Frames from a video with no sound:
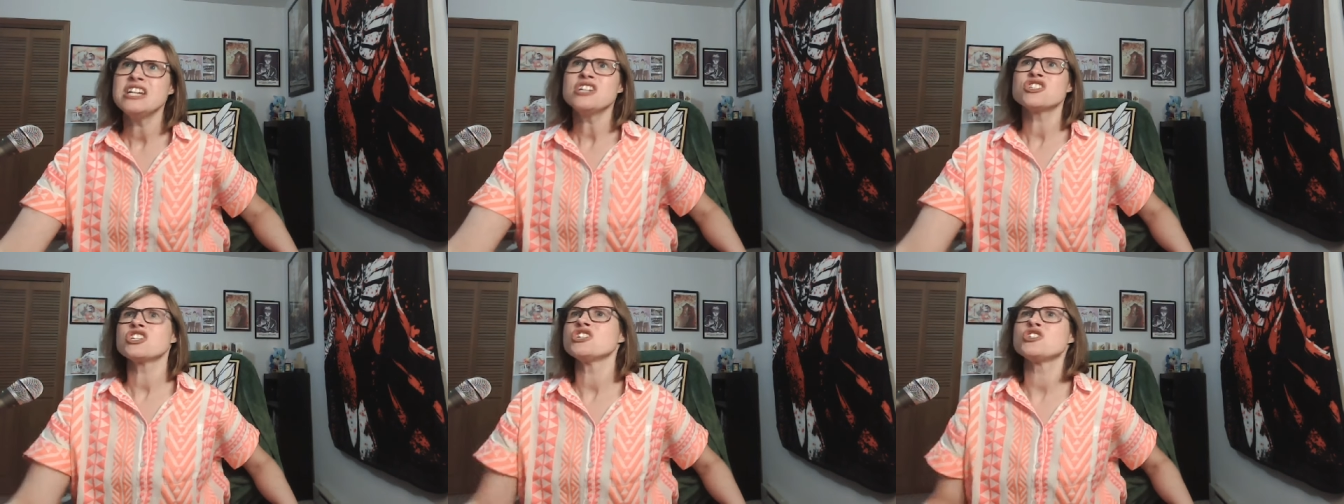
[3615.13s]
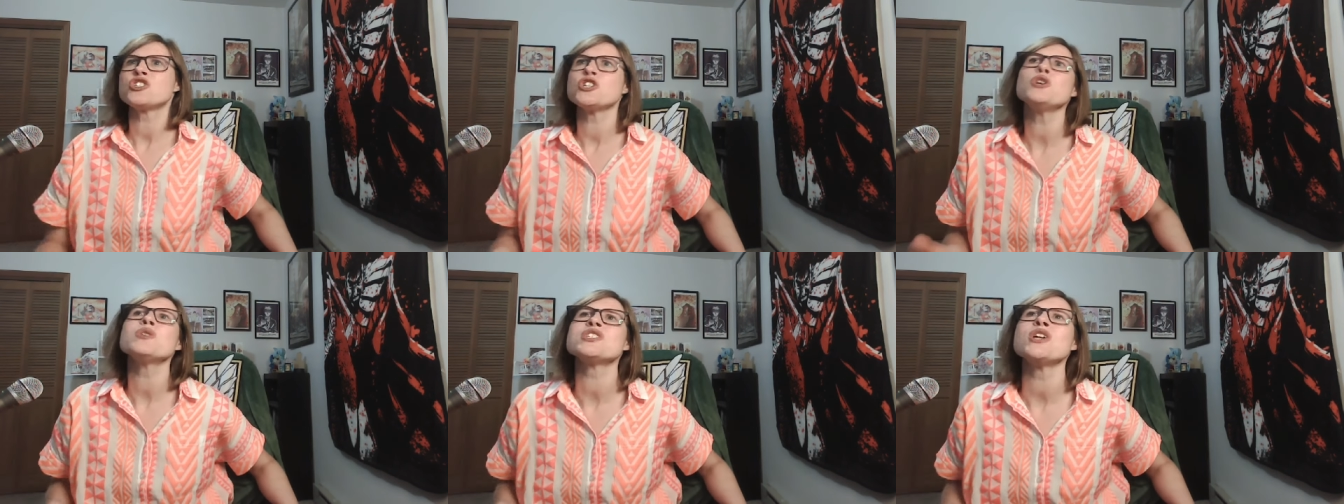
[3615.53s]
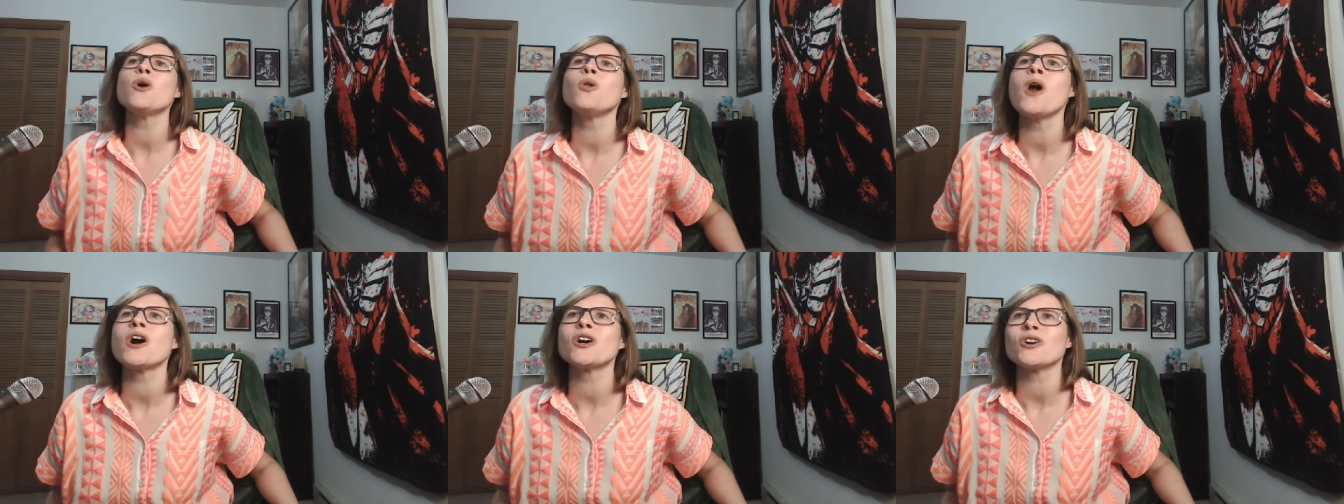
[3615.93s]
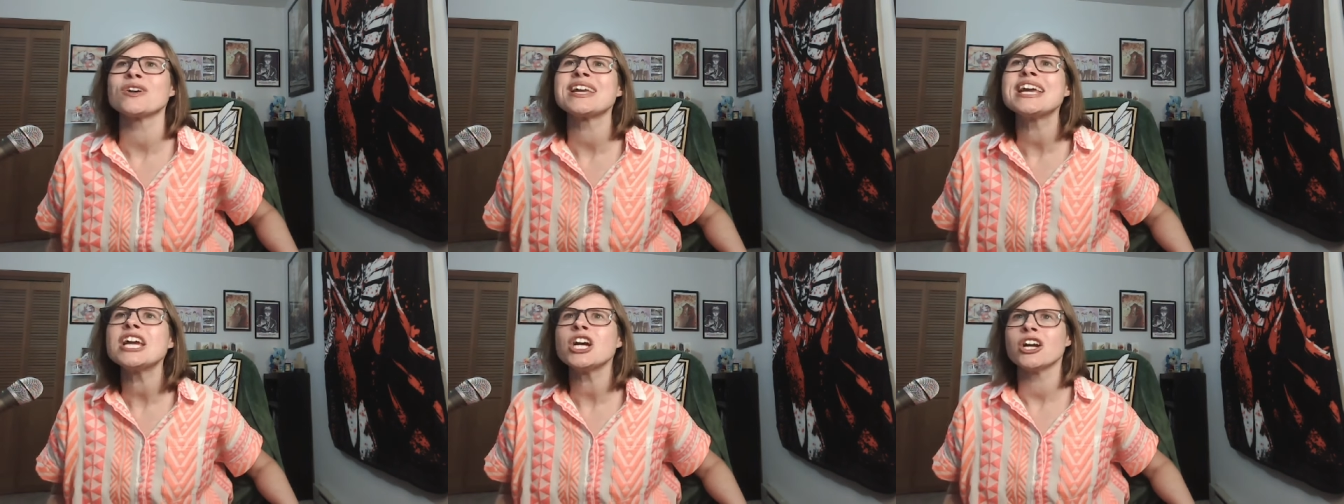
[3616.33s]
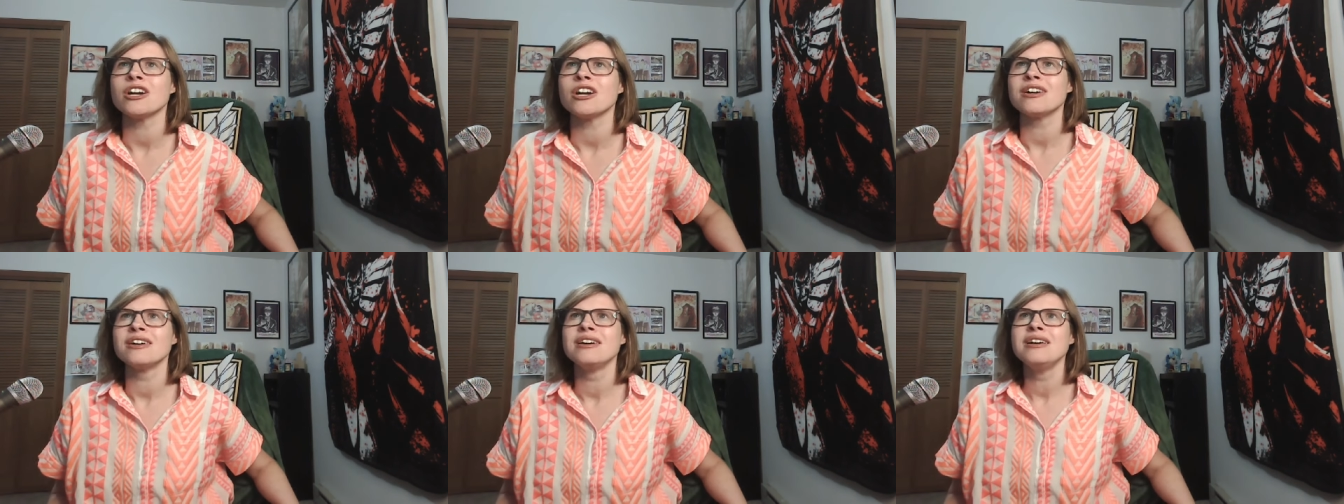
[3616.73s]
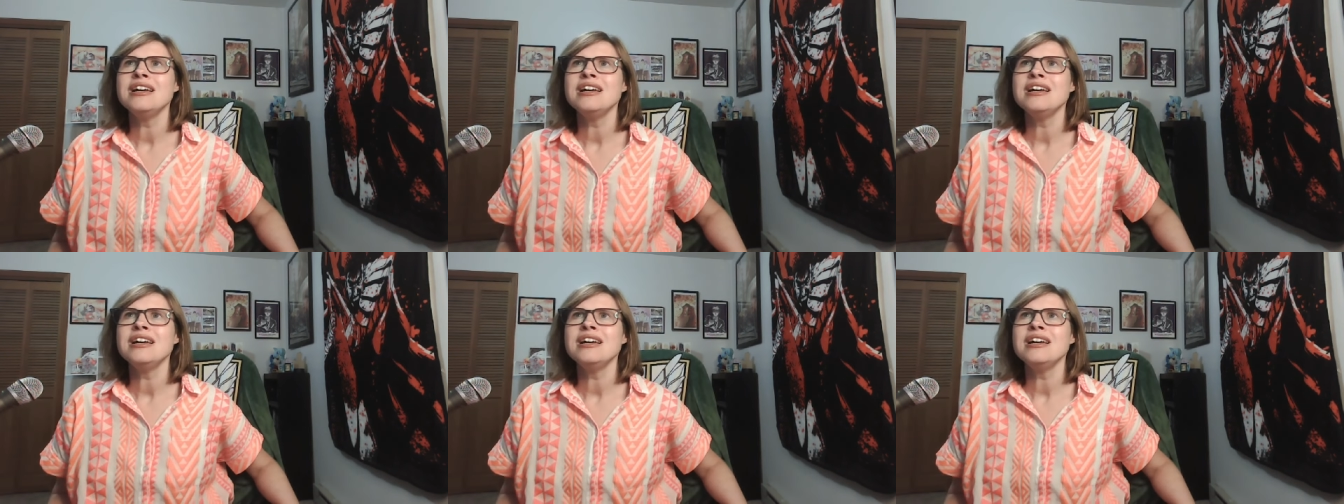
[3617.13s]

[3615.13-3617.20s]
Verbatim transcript: Shen Jiu was no longer here.